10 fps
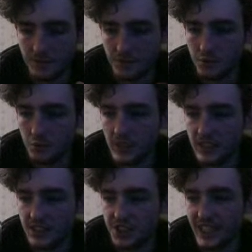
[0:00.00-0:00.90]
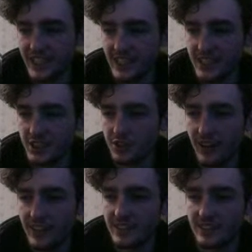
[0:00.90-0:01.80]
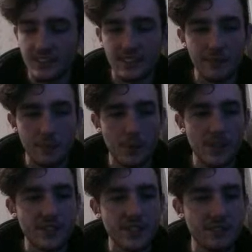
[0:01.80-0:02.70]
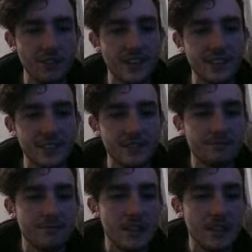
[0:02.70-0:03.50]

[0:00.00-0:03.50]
We need to check each direction except the previous direction.